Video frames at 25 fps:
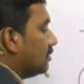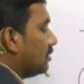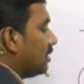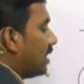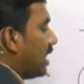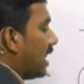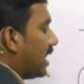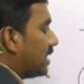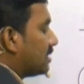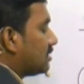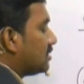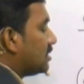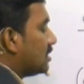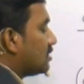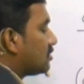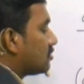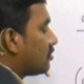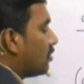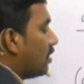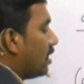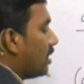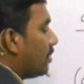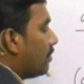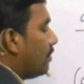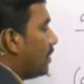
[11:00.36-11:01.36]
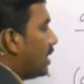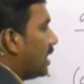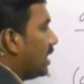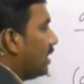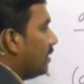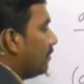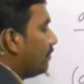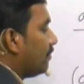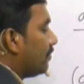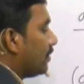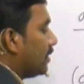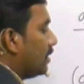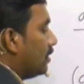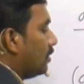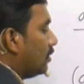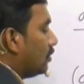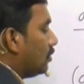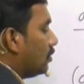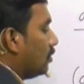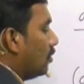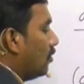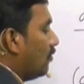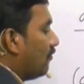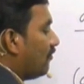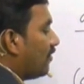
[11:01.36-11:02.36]
x square by
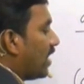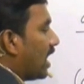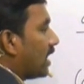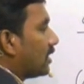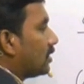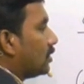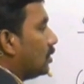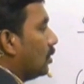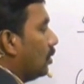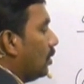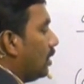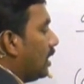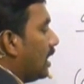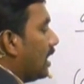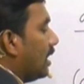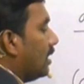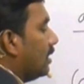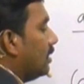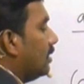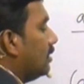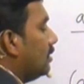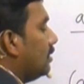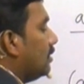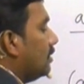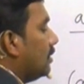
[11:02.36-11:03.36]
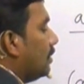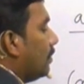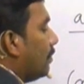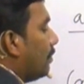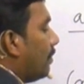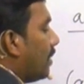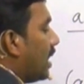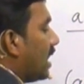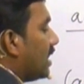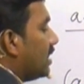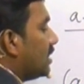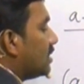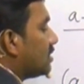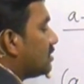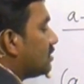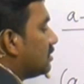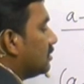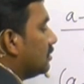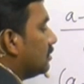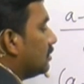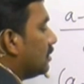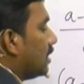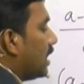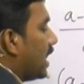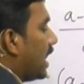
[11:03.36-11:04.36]
2 factorial minus
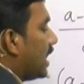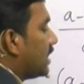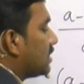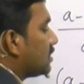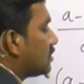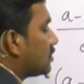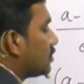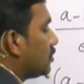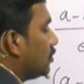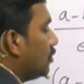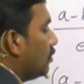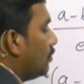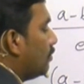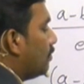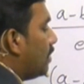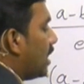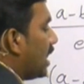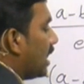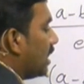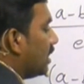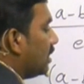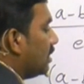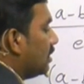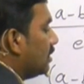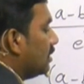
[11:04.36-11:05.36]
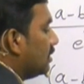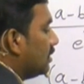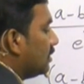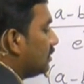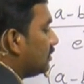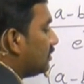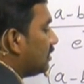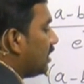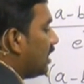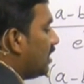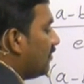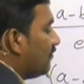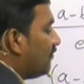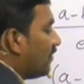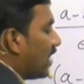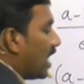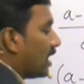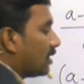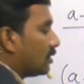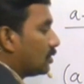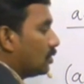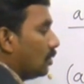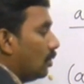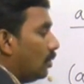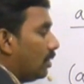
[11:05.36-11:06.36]
x cube by 3
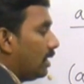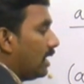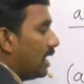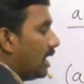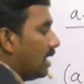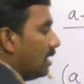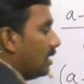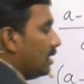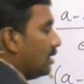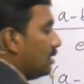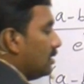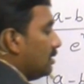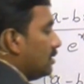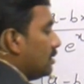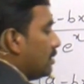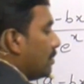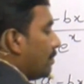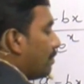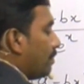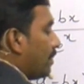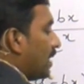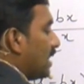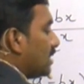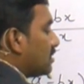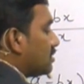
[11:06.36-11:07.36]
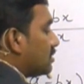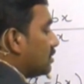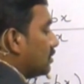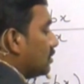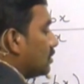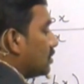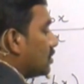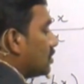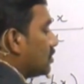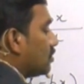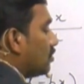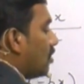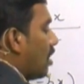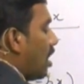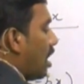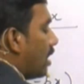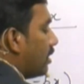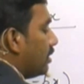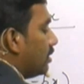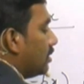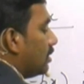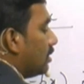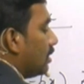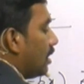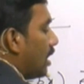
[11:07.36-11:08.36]
factorial plus so
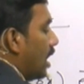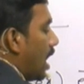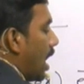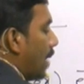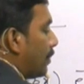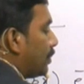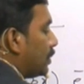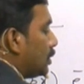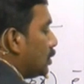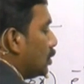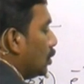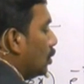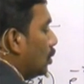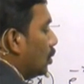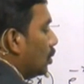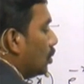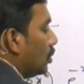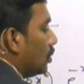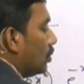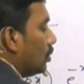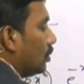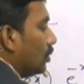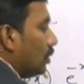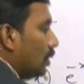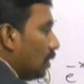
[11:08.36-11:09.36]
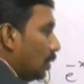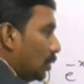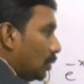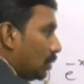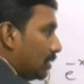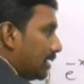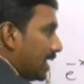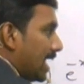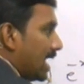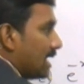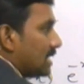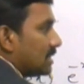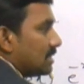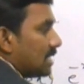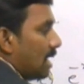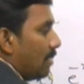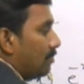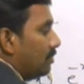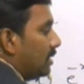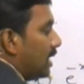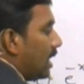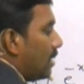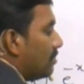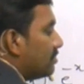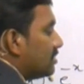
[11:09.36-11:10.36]
on up to, you take
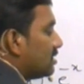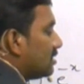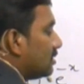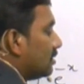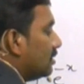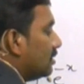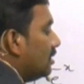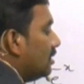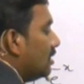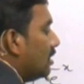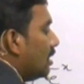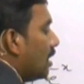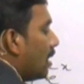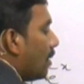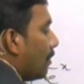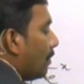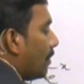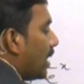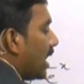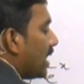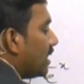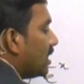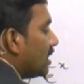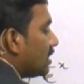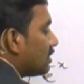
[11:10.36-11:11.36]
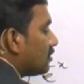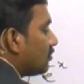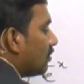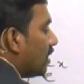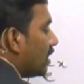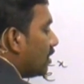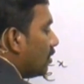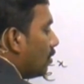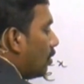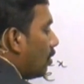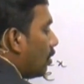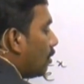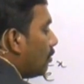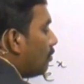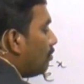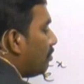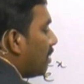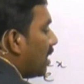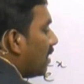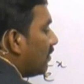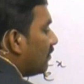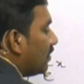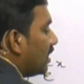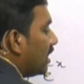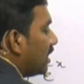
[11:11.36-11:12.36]
some terms, minus 1 whole
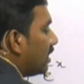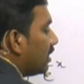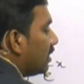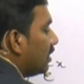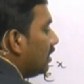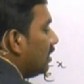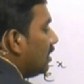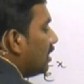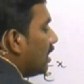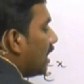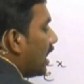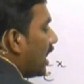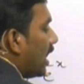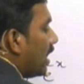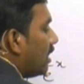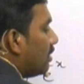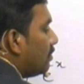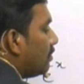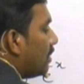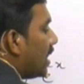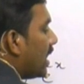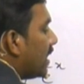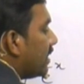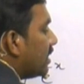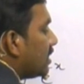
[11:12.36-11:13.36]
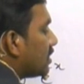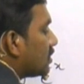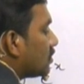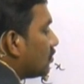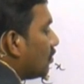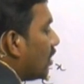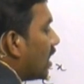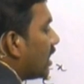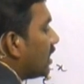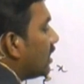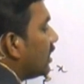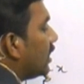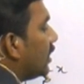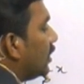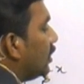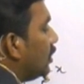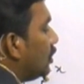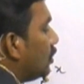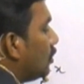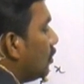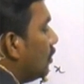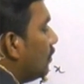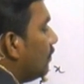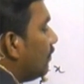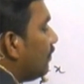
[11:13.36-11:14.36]
power n minus 1
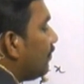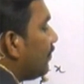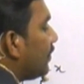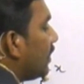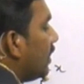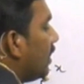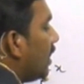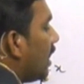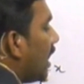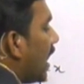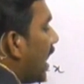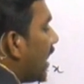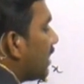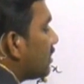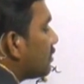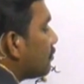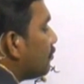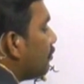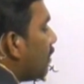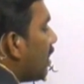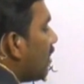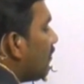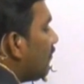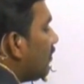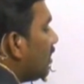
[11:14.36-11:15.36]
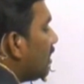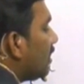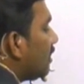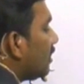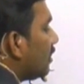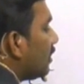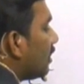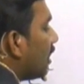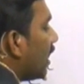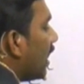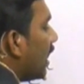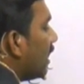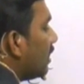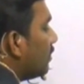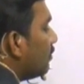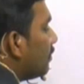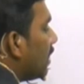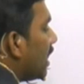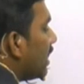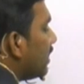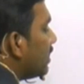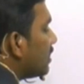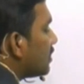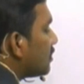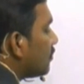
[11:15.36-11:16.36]
into x power n
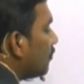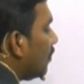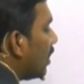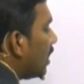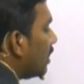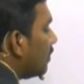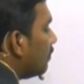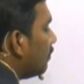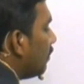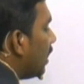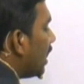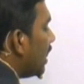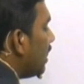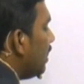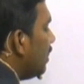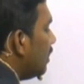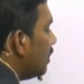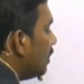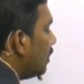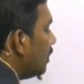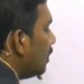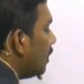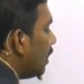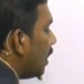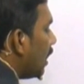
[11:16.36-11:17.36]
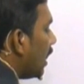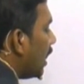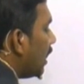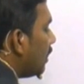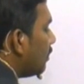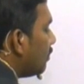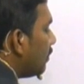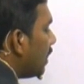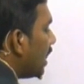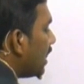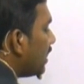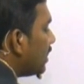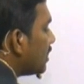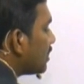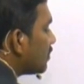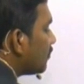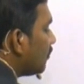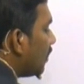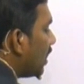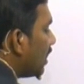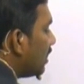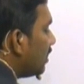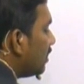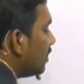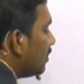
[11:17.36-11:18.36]
minus 1 by n minus
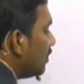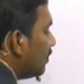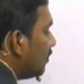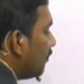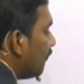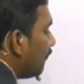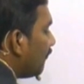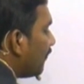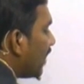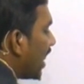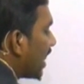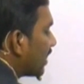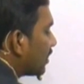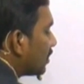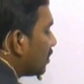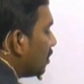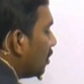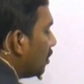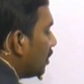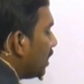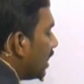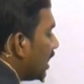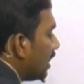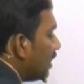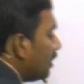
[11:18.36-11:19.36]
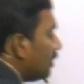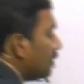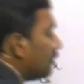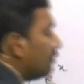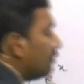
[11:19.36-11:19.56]
1 factorial,